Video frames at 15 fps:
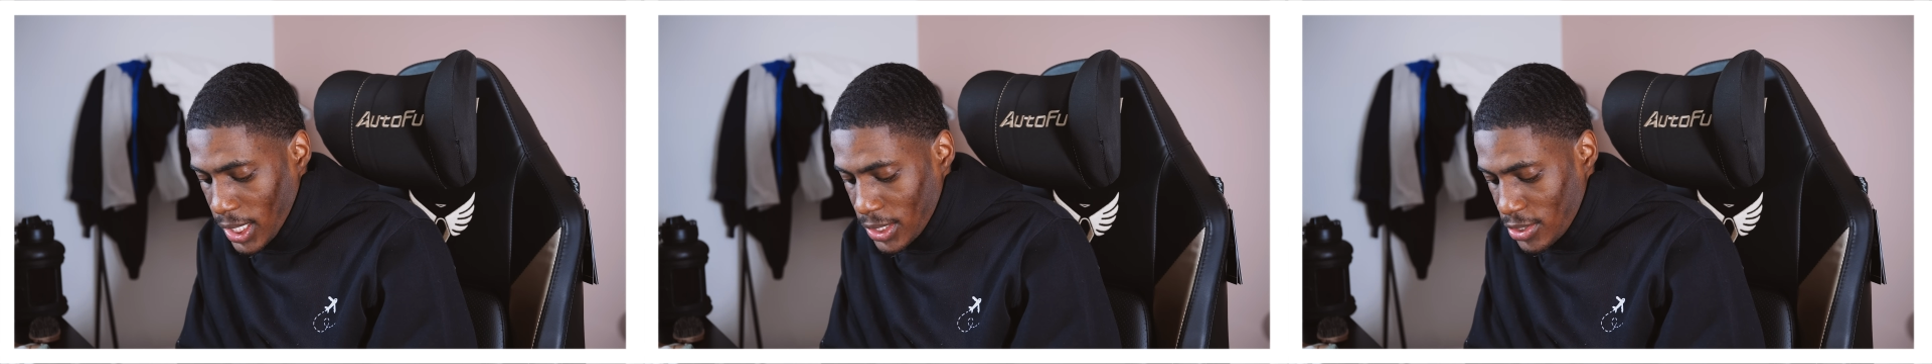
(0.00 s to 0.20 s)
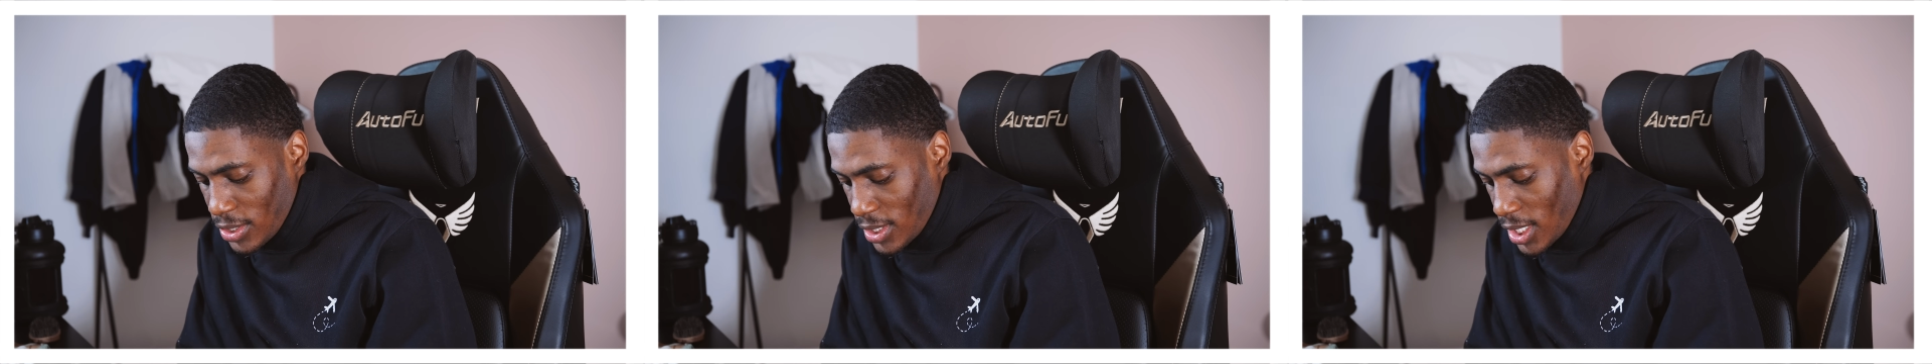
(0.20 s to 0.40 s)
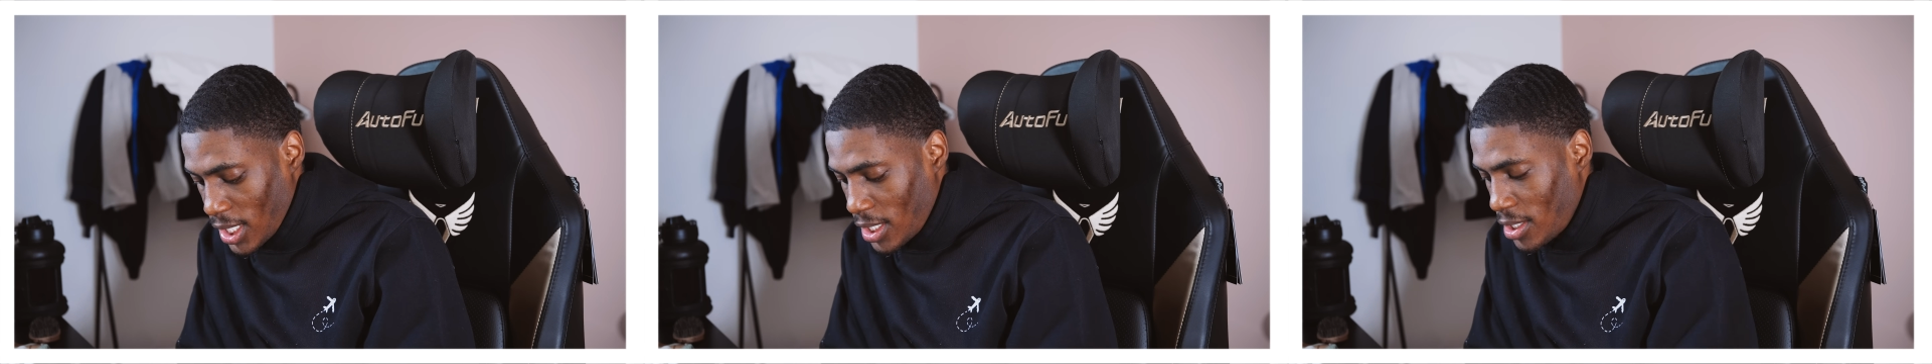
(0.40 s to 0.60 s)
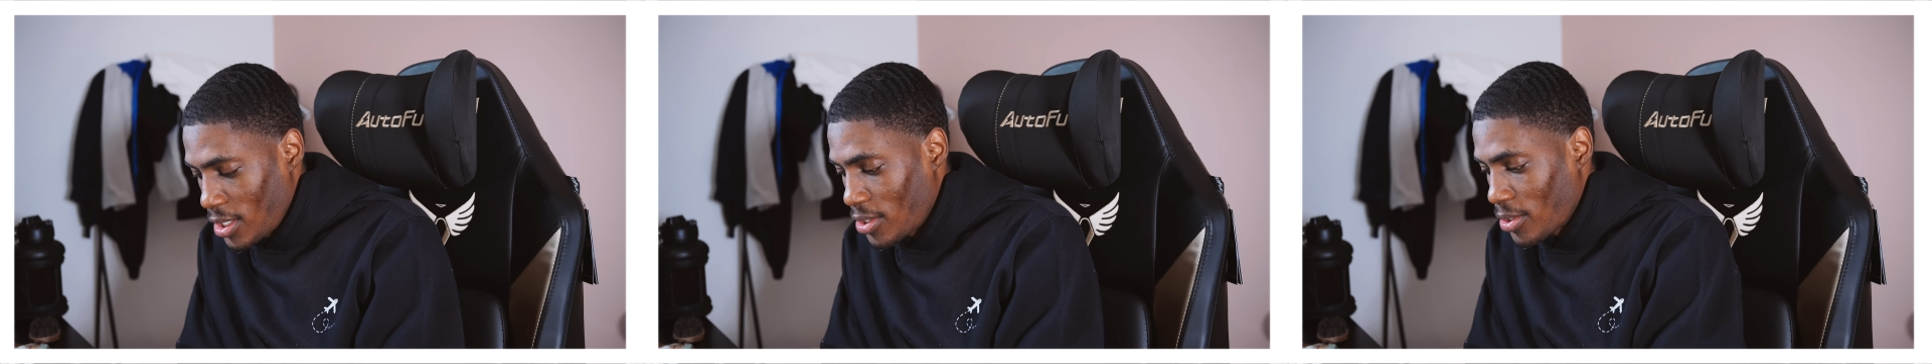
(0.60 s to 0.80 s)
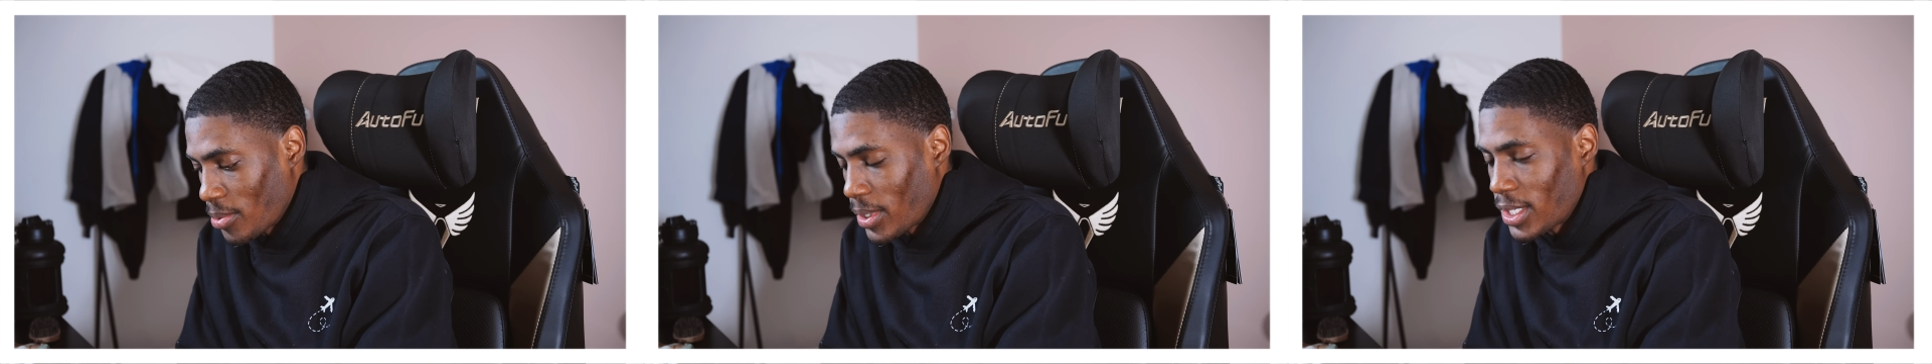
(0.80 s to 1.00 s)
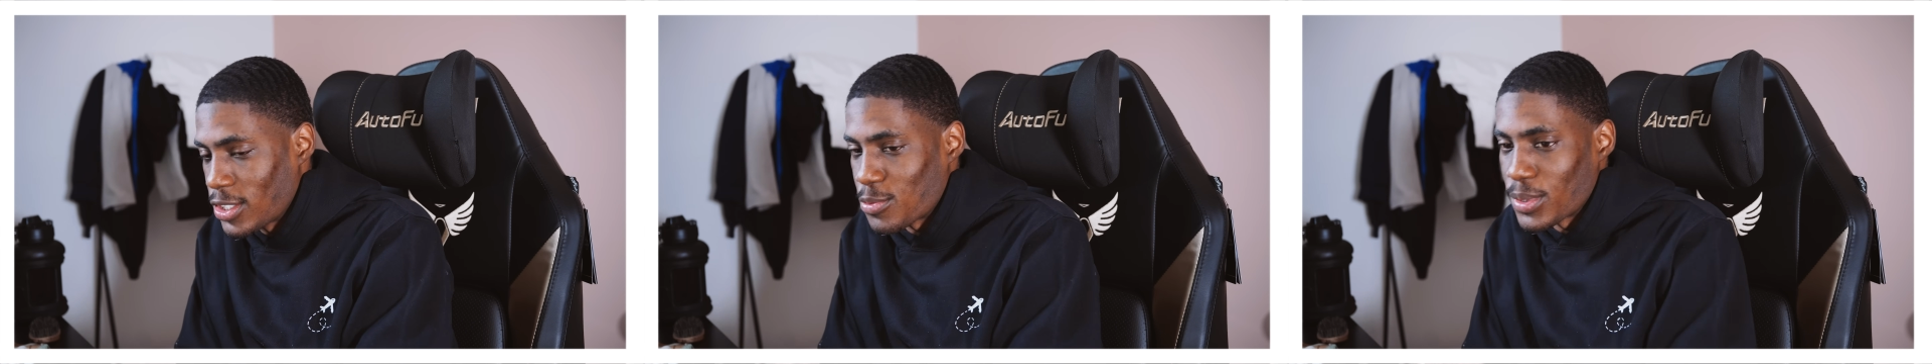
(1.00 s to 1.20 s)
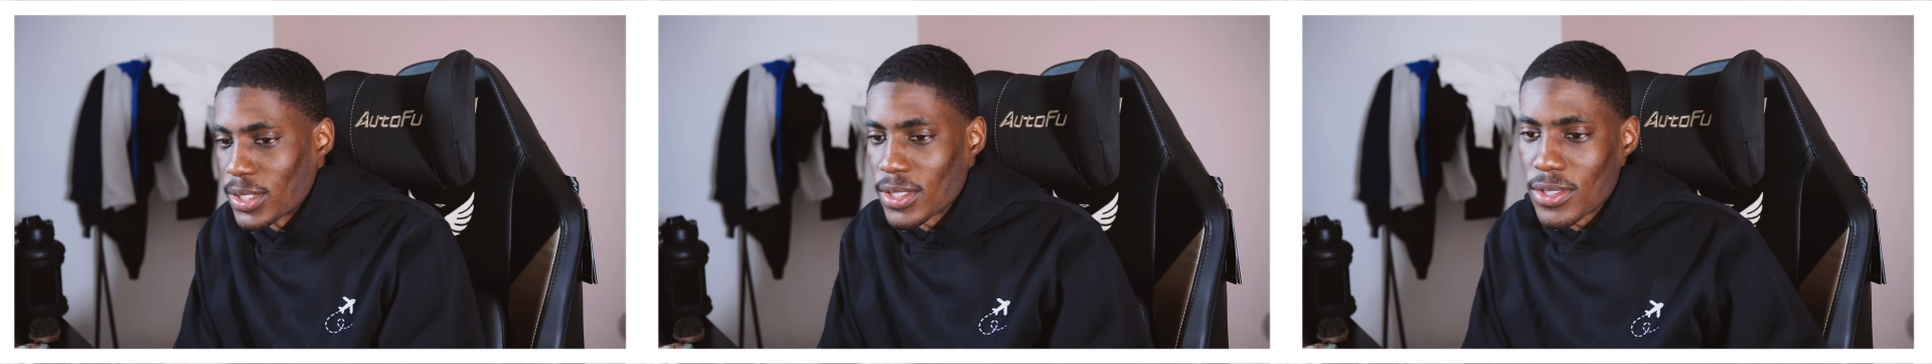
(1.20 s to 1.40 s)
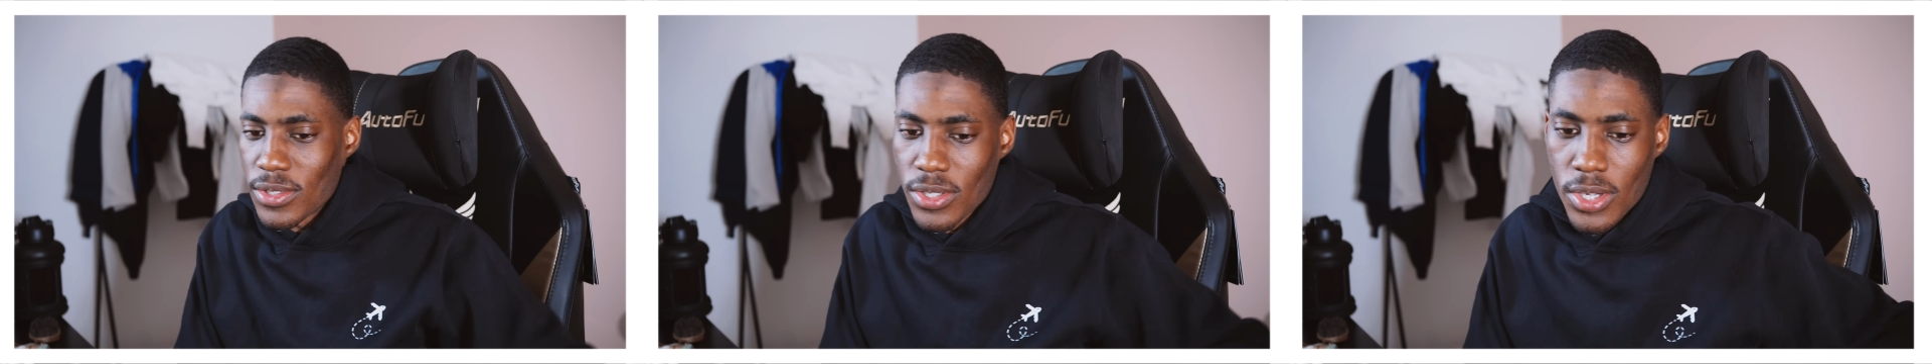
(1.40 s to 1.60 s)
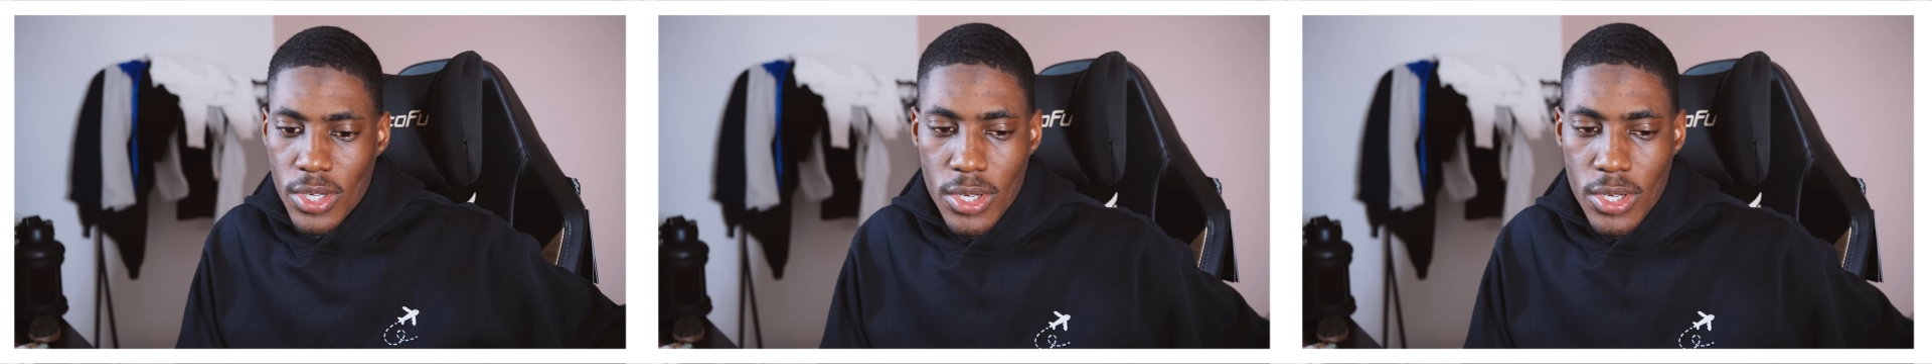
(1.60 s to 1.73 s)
just get it either way, because